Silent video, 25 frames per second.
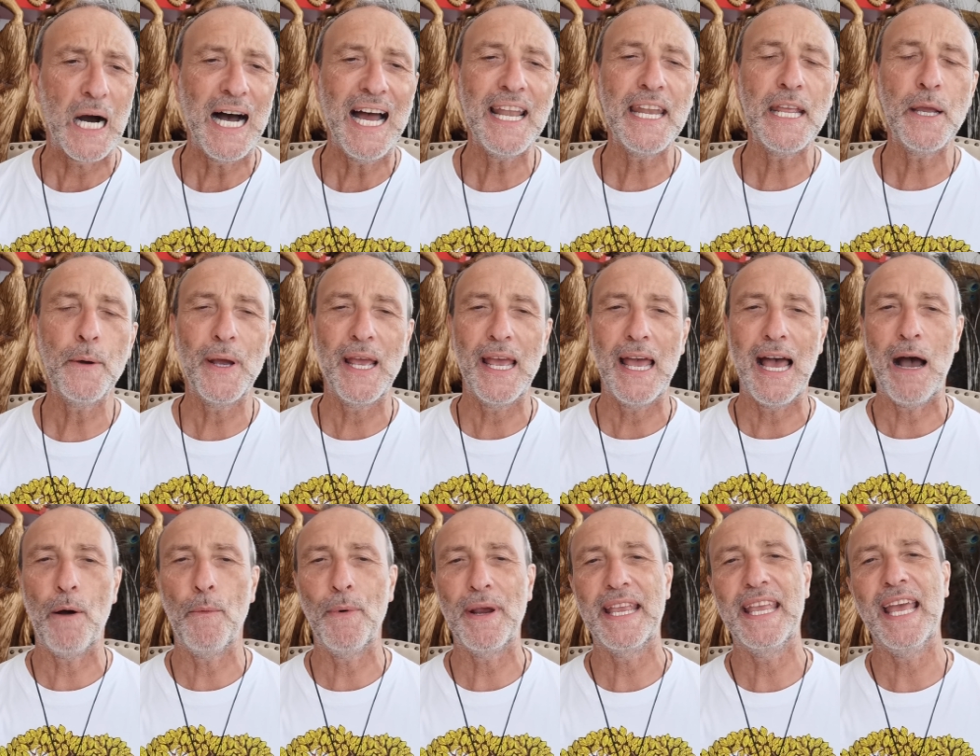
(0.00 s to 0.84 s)
Anyway,
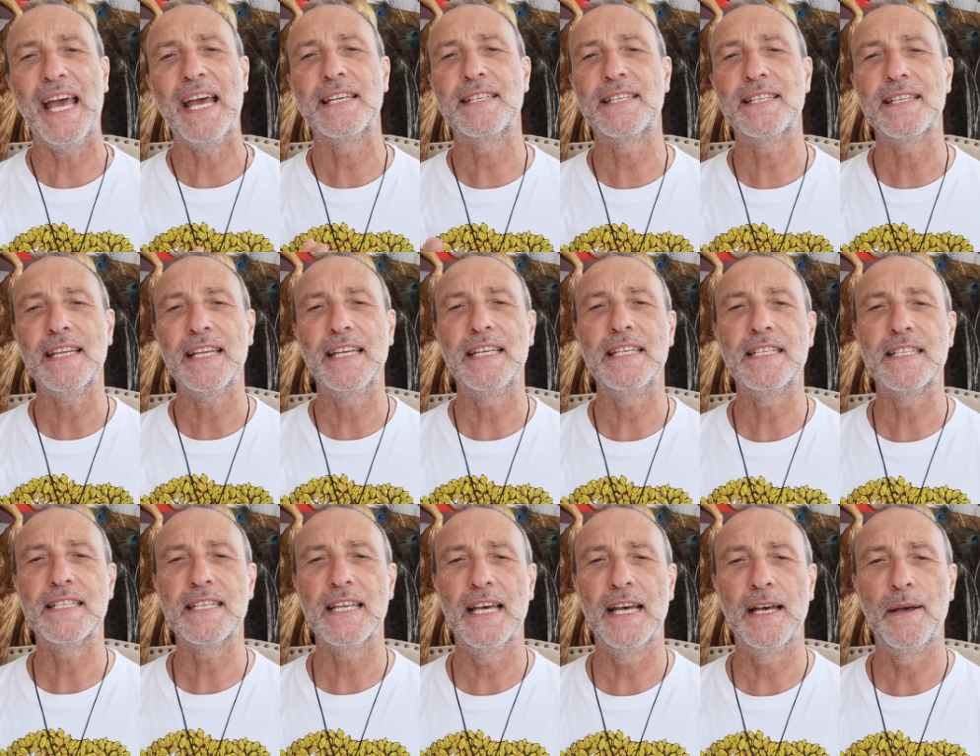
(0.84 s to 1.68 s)
our guest
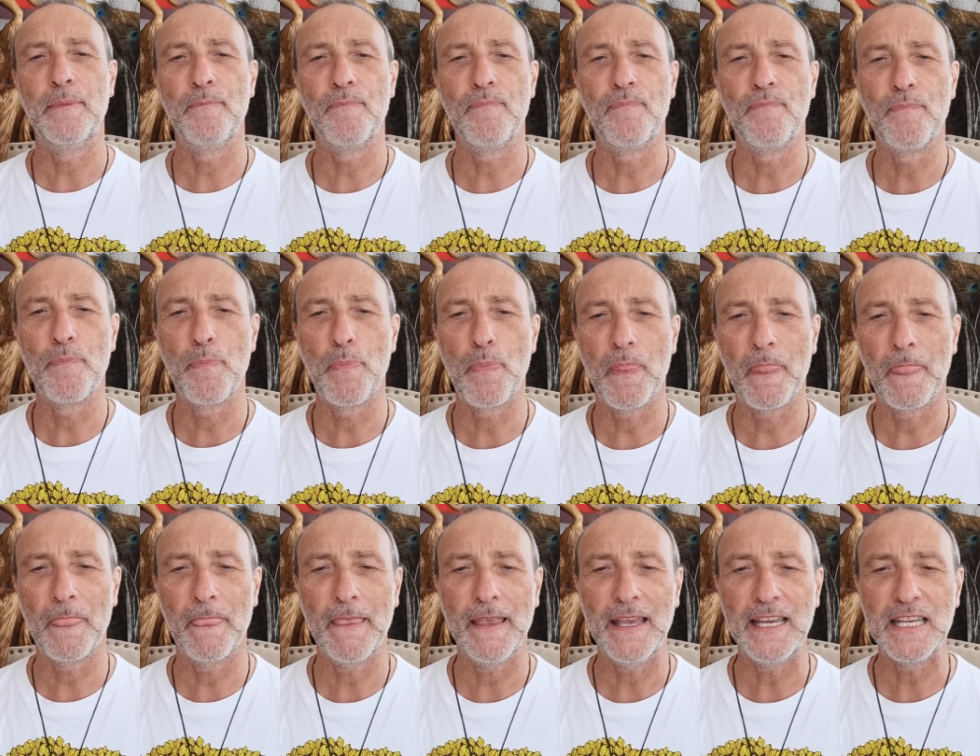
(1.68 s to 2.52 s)
is, um,
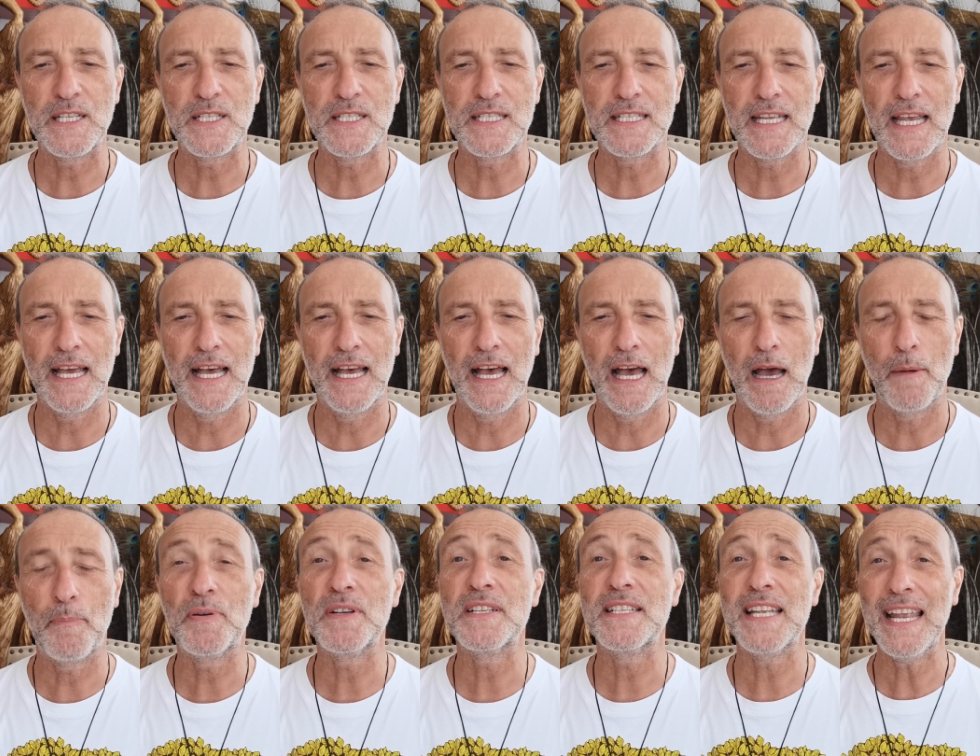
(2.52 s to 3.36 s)
is uh,
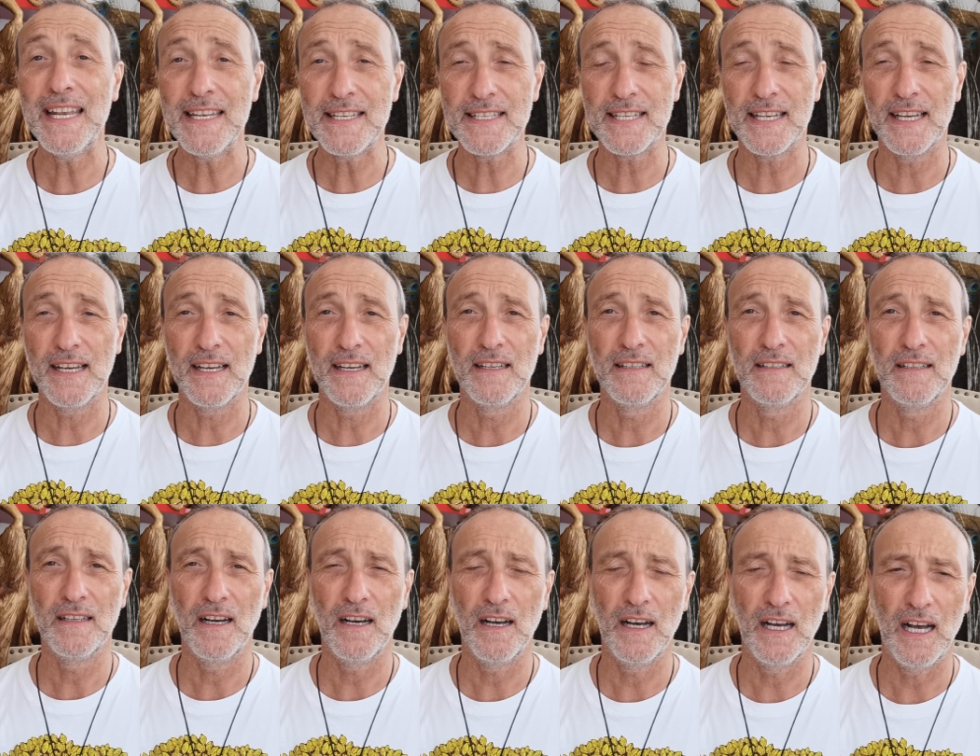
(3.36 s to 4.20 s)
a presenter,
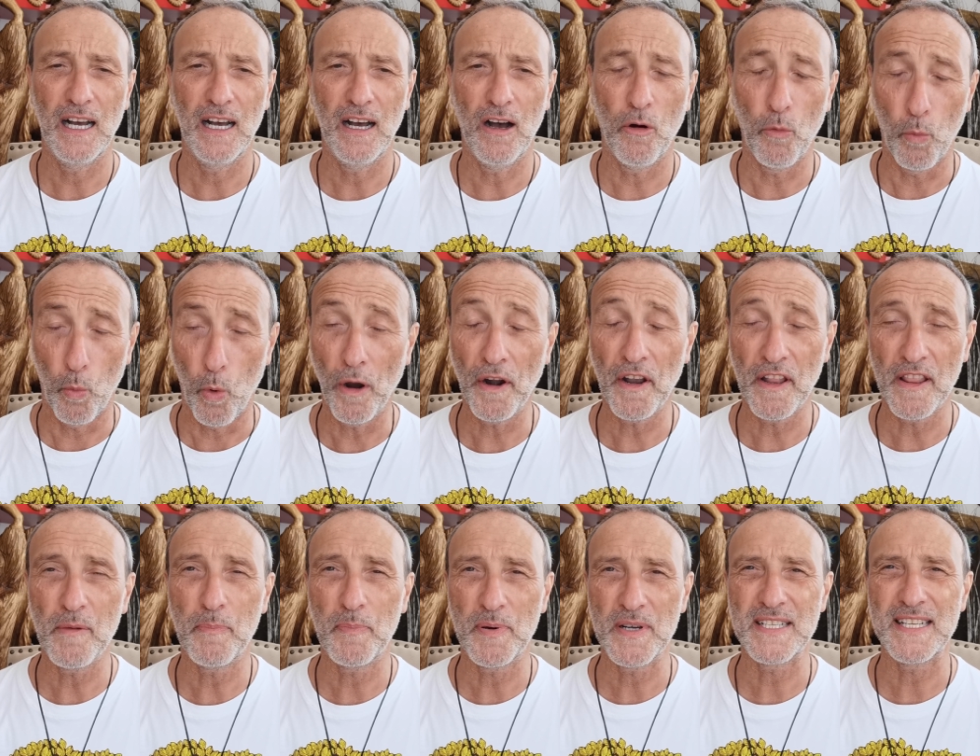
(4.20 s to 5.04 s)
or one
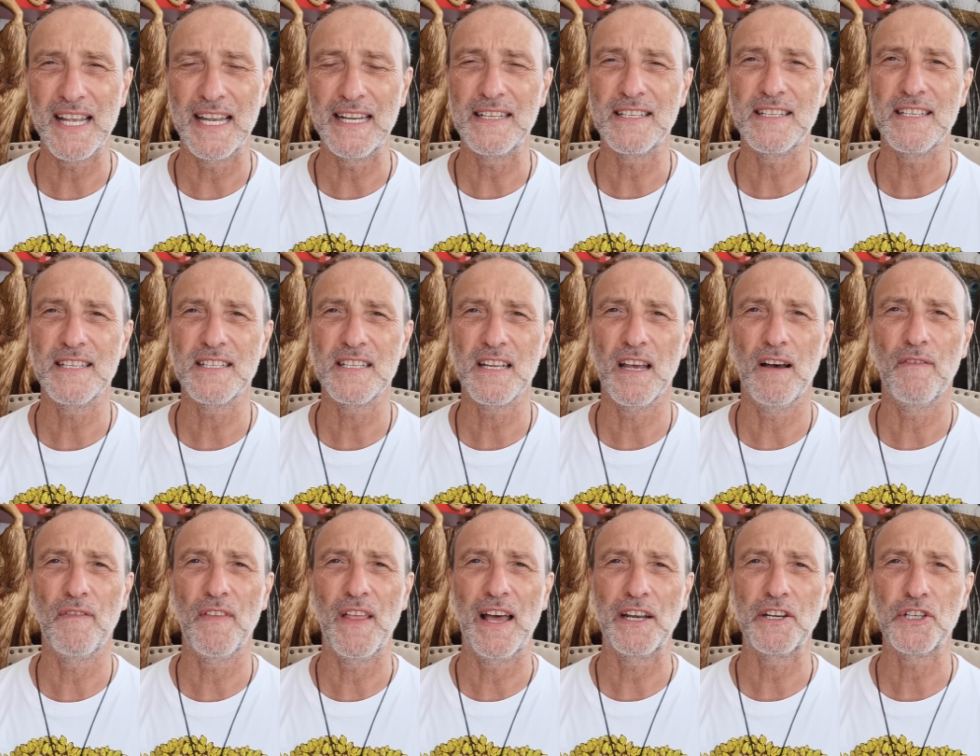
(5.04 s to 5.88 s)
of the presenters
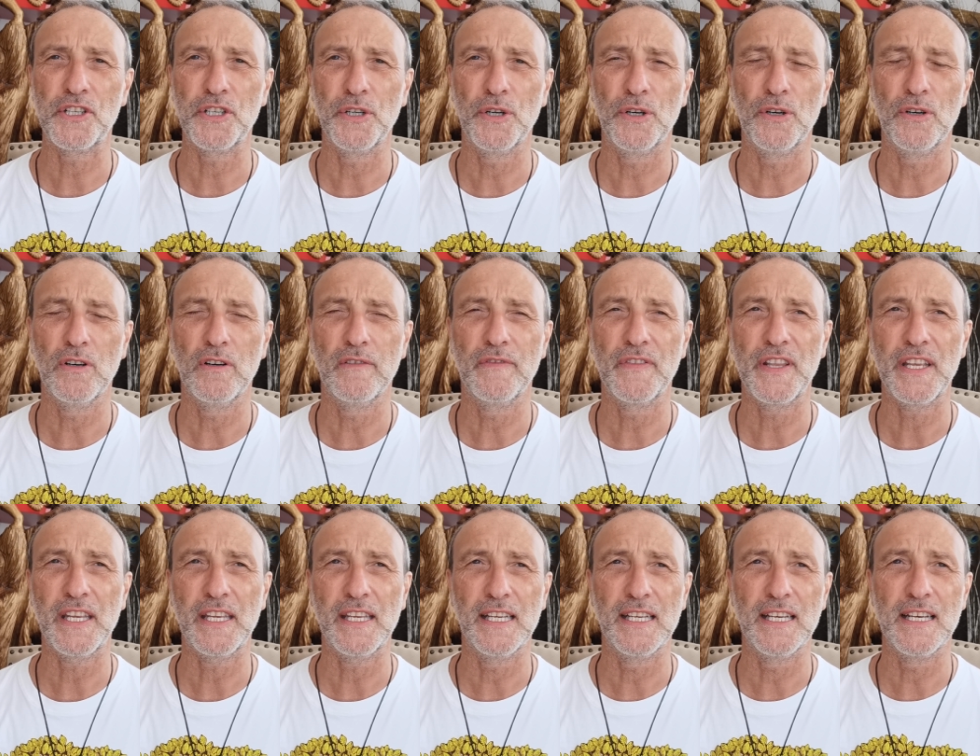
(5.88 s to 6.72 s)
of that show over
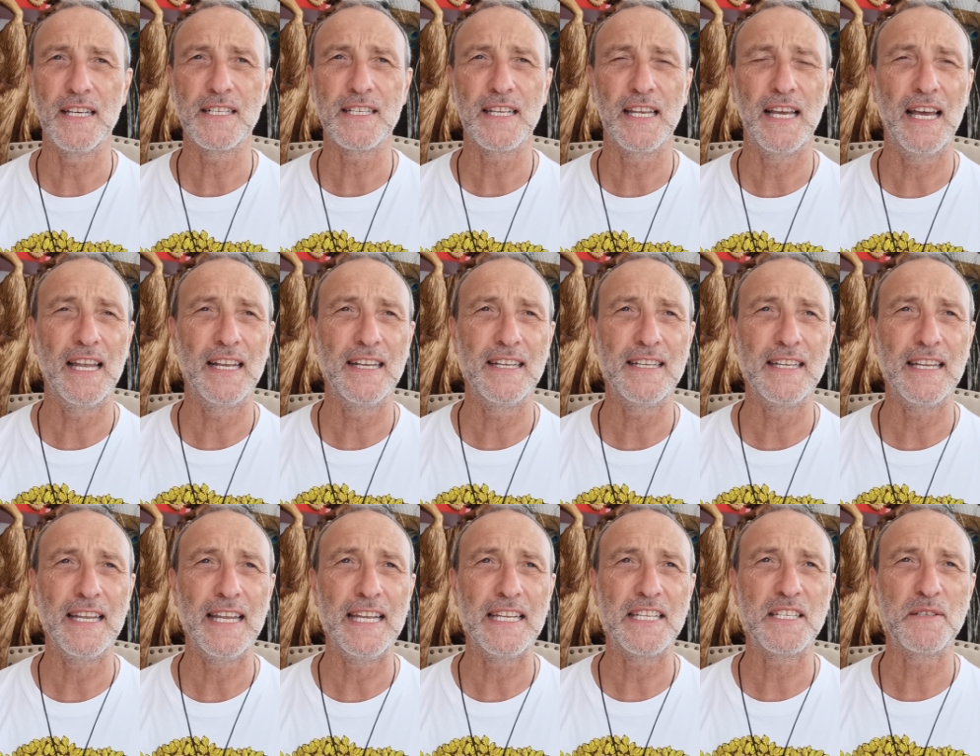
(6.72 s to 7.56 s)
the years,
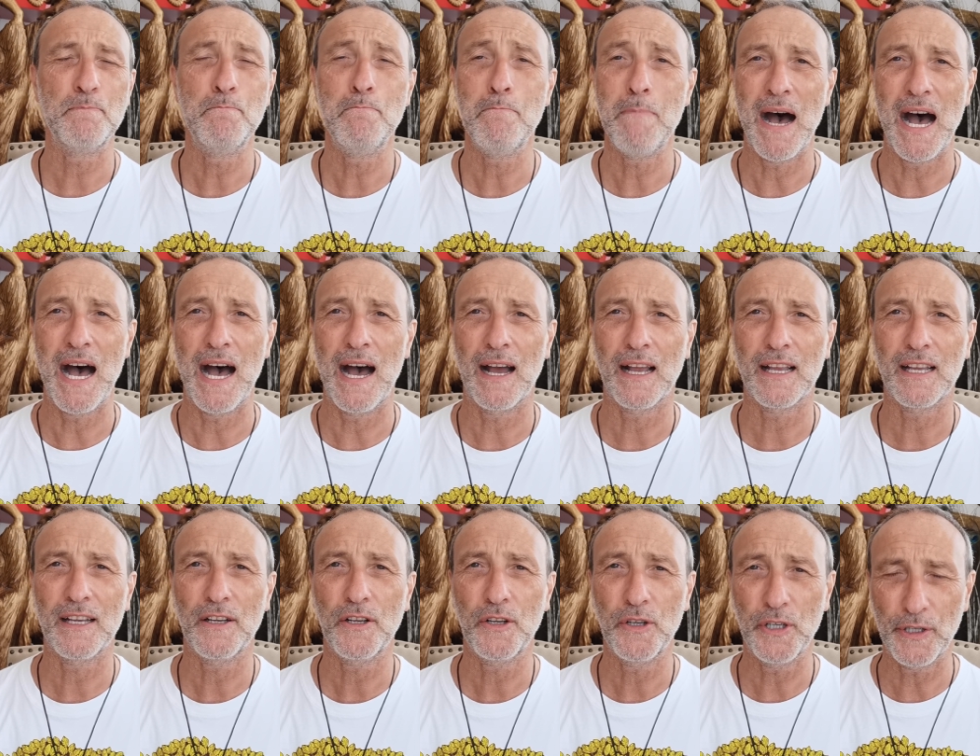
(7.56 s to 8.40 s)
and it's
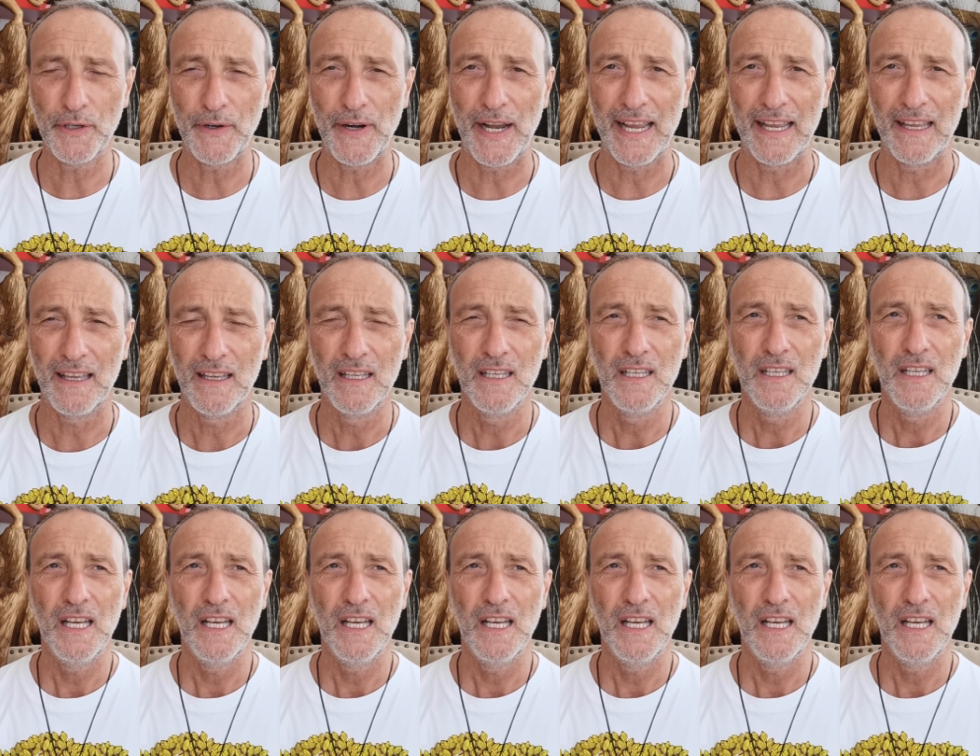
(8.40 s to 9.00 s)
Mark Curry.